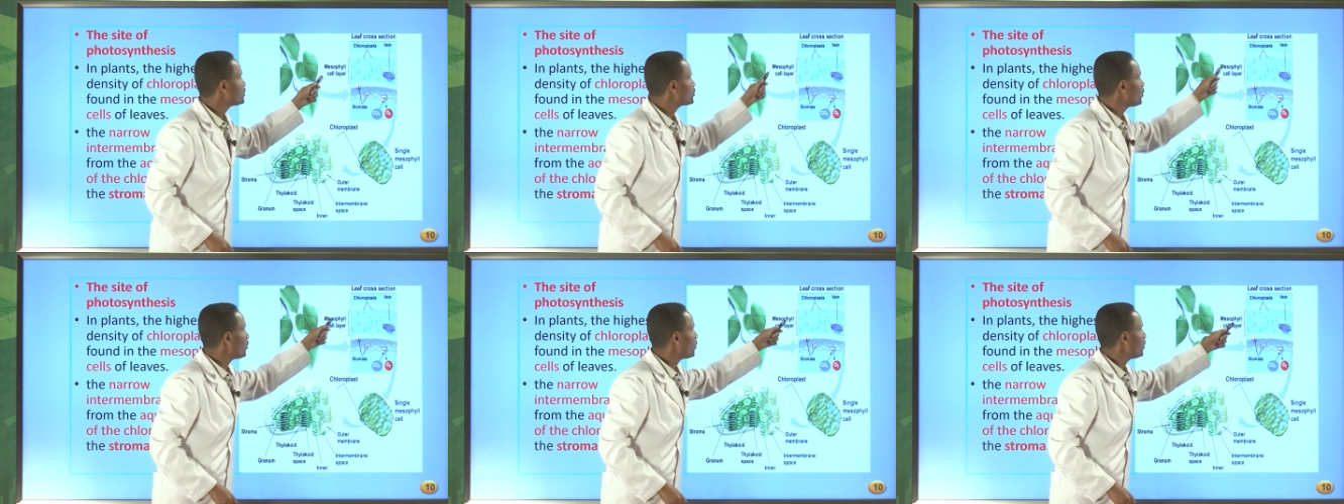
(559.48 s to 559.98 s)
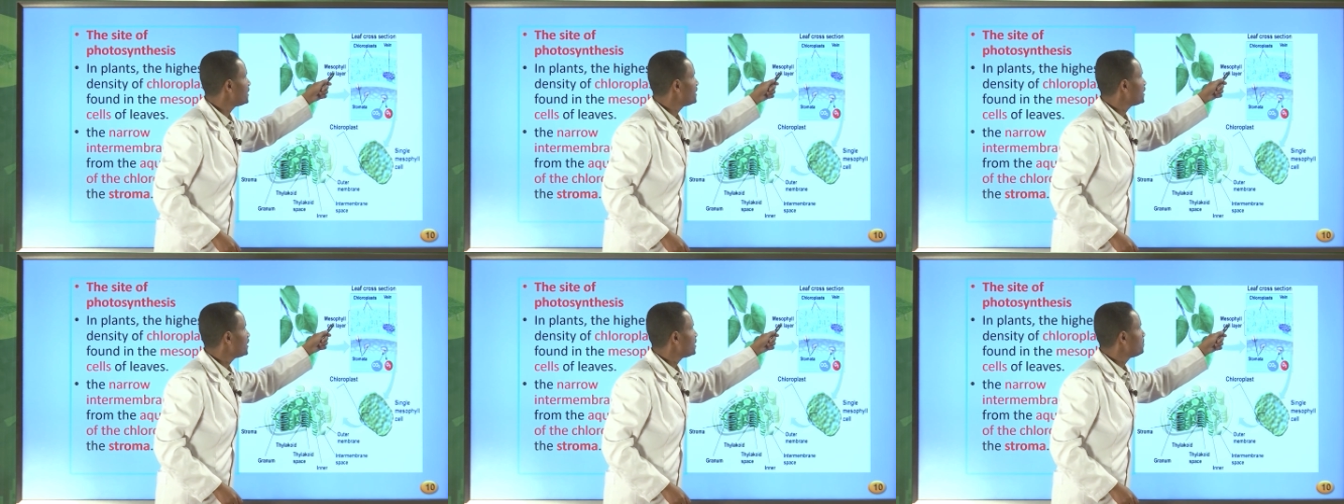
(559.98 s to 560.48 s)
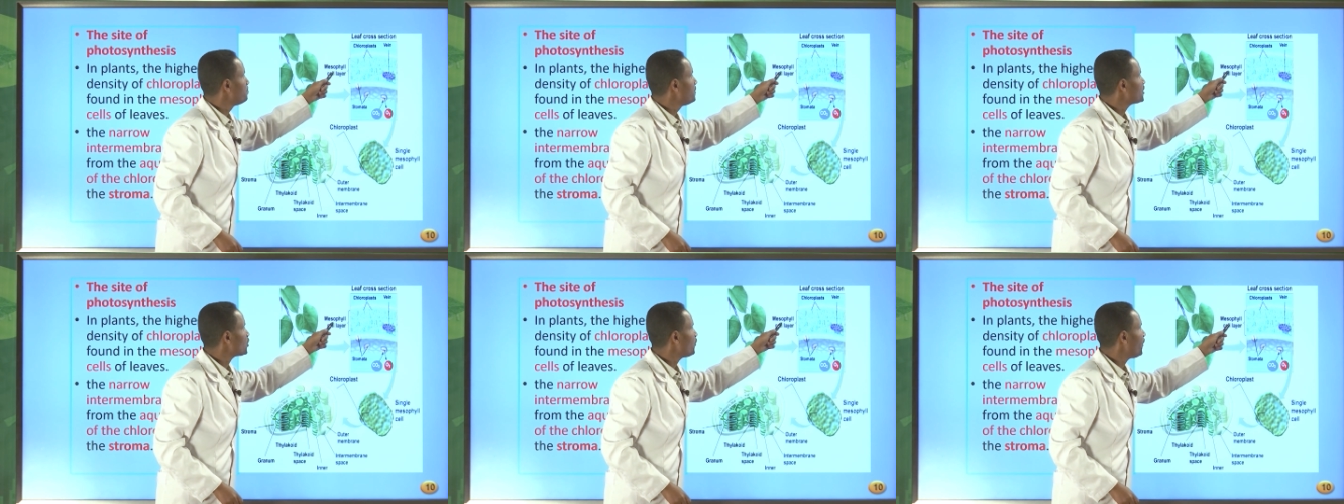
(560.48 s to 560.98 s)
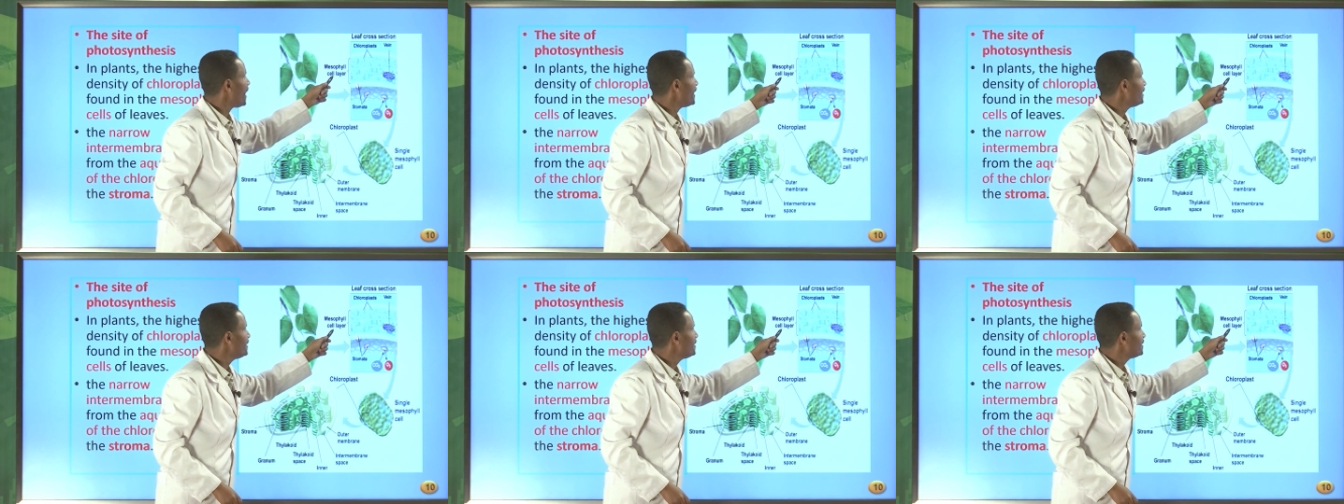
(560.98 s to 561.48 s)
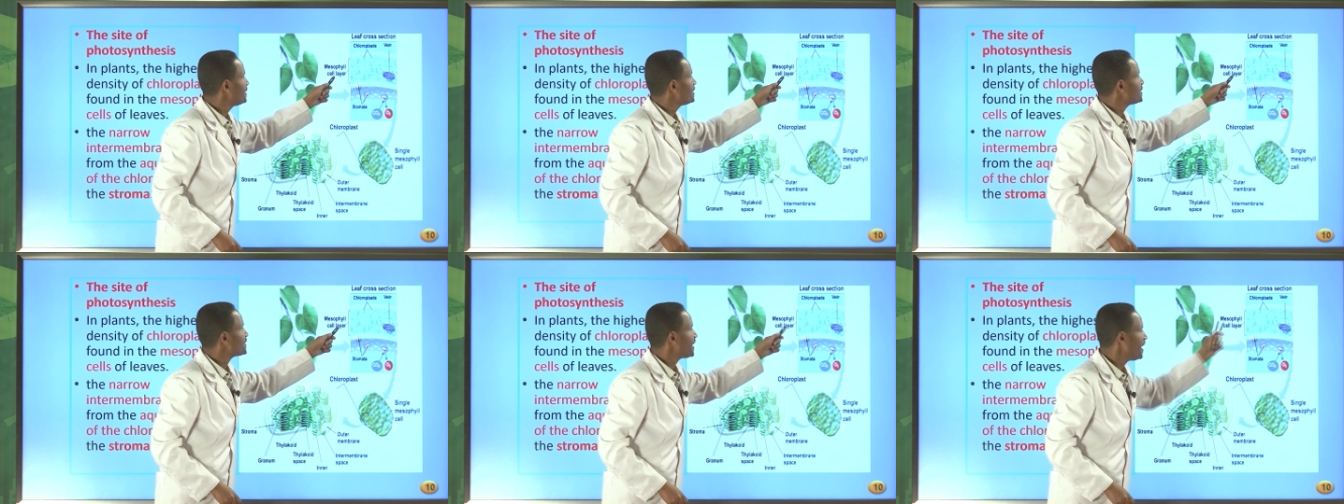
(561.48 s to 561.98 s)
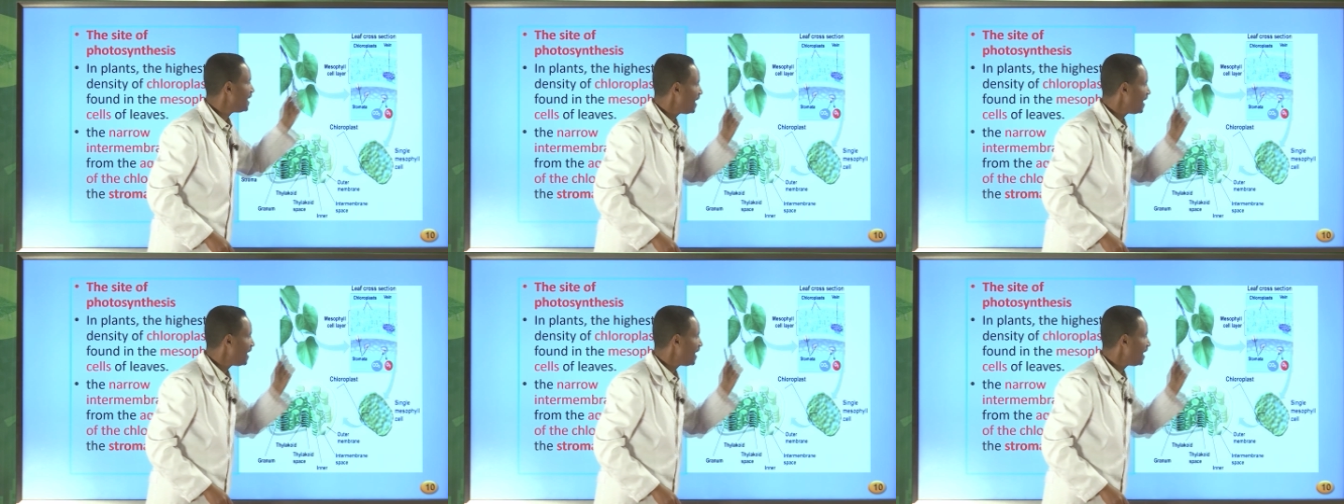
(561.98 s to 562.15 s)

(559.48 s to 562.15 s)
is so called mesophyll cell